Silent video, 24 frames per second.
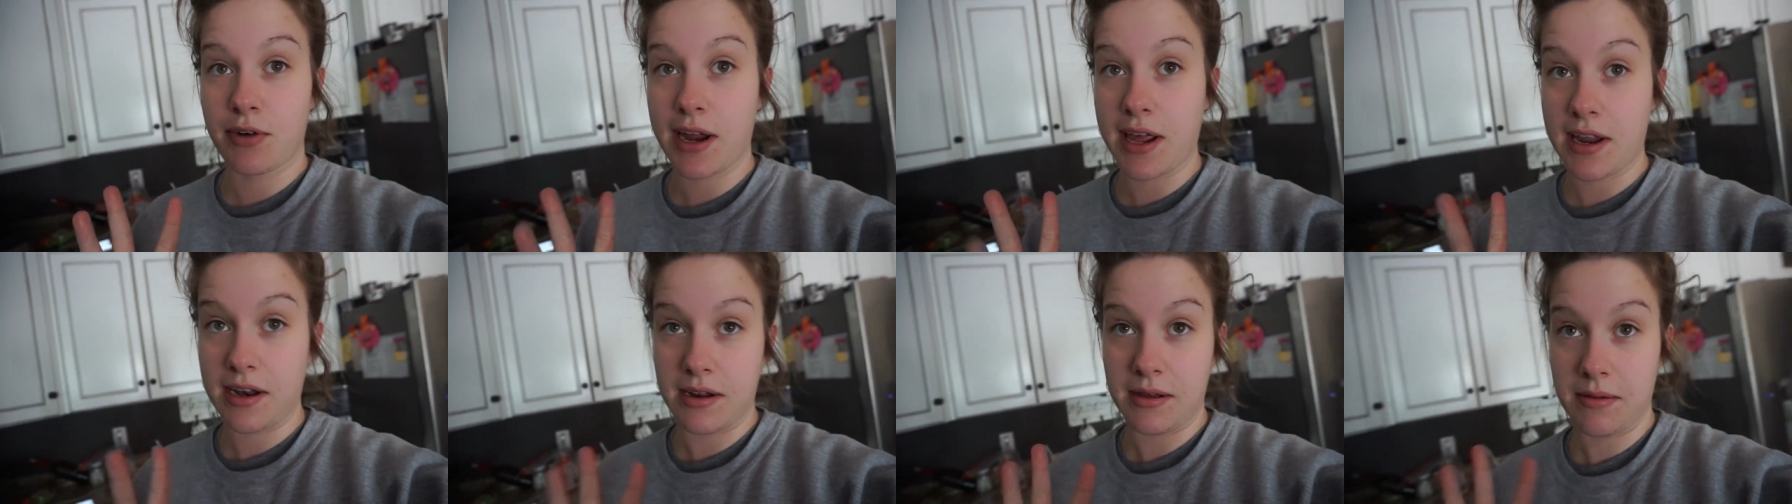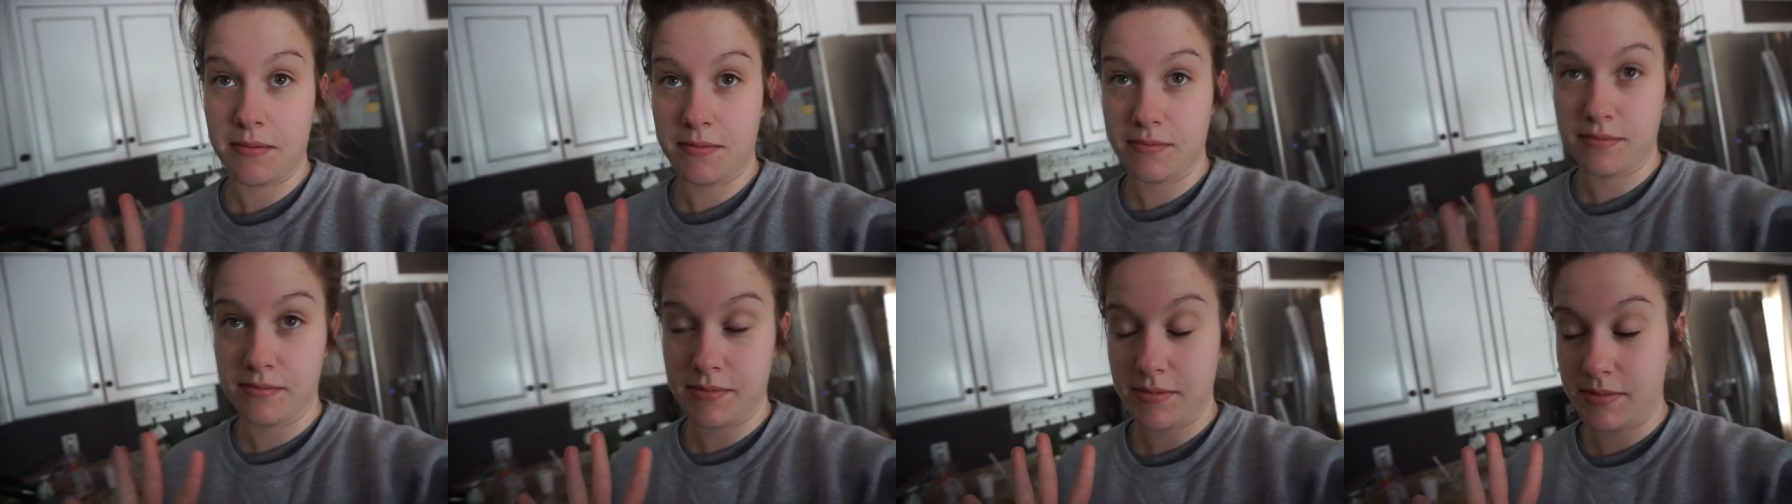
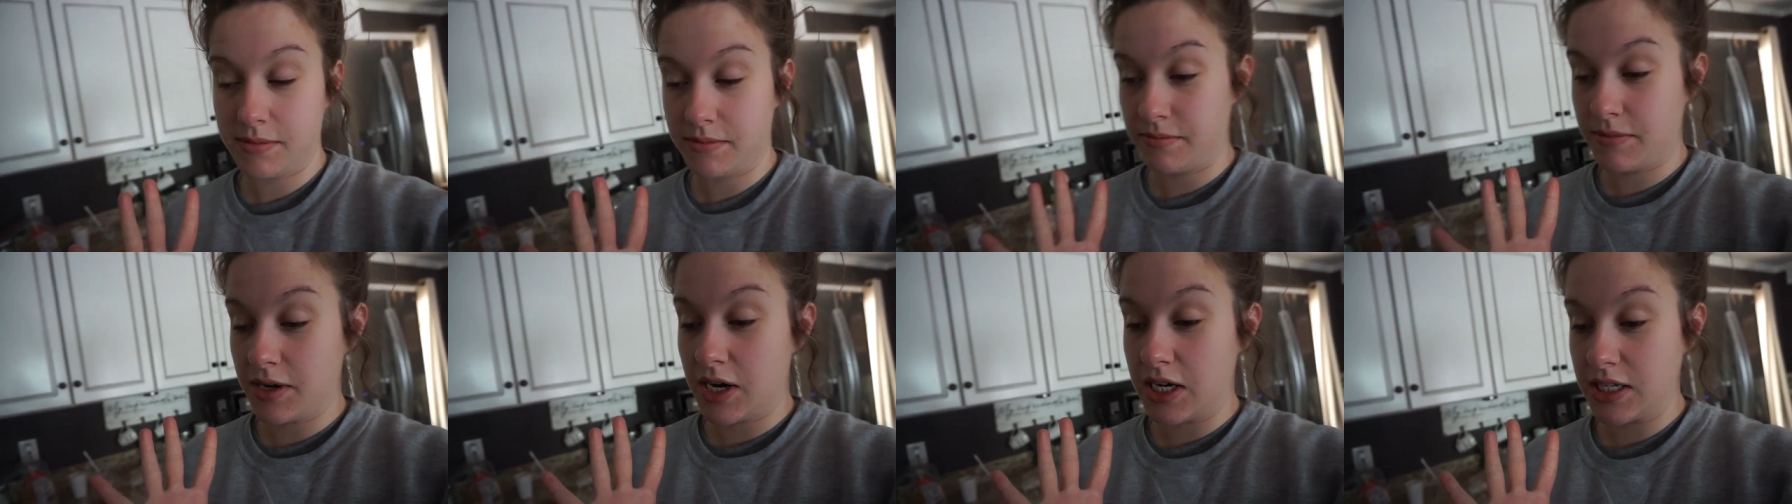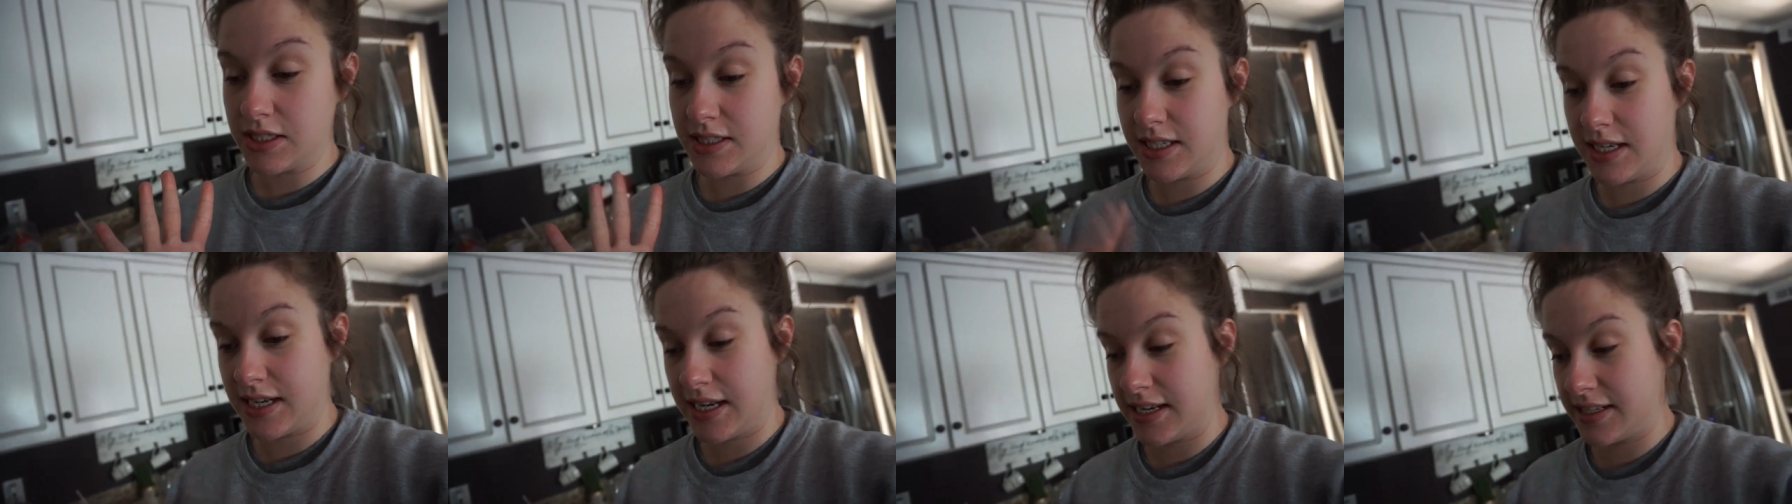random
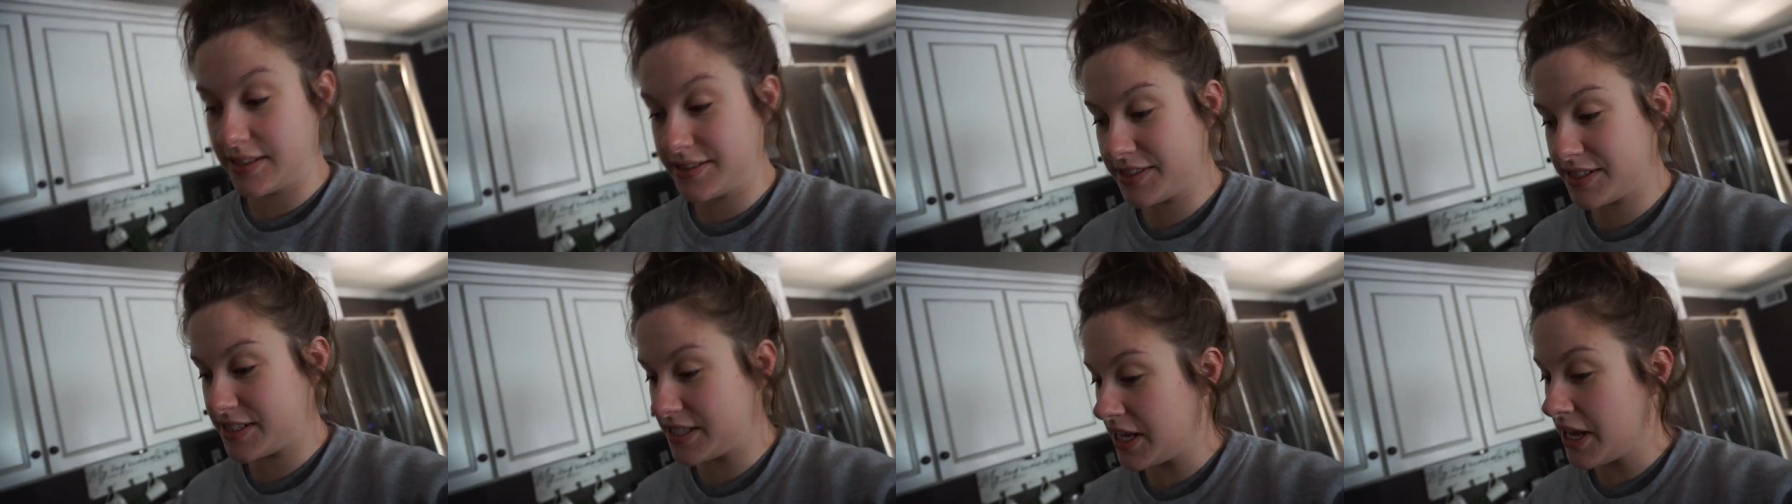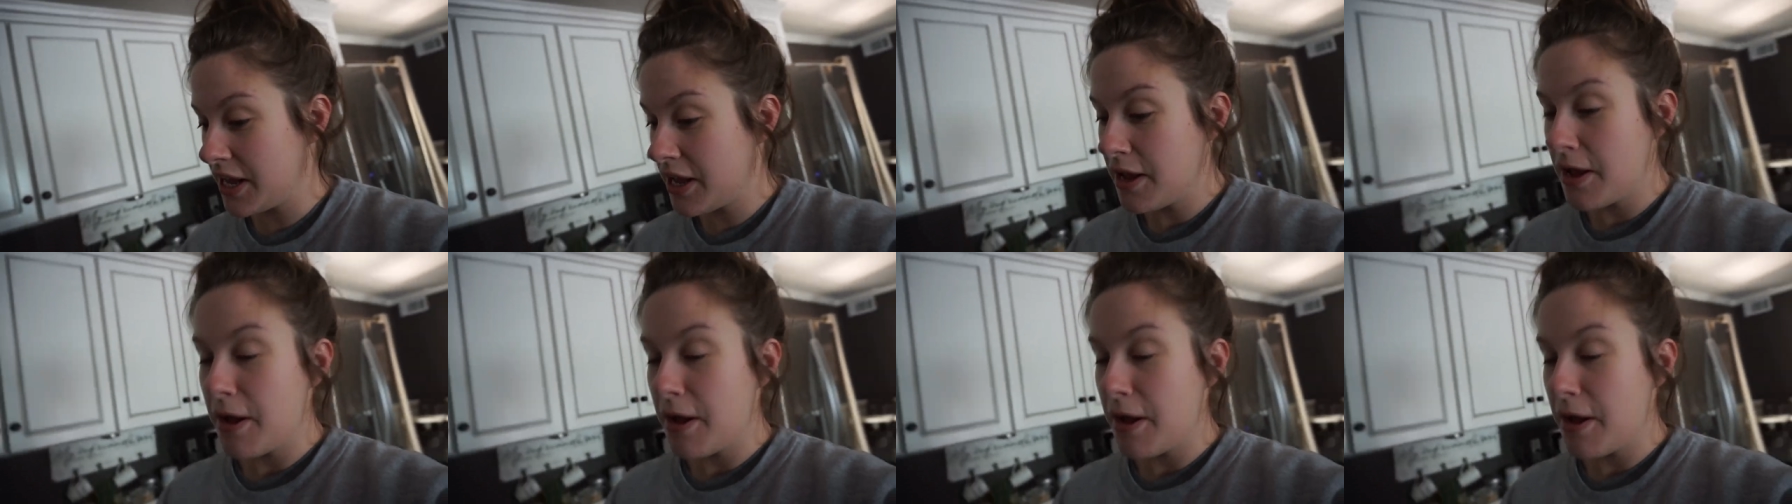odds and ends,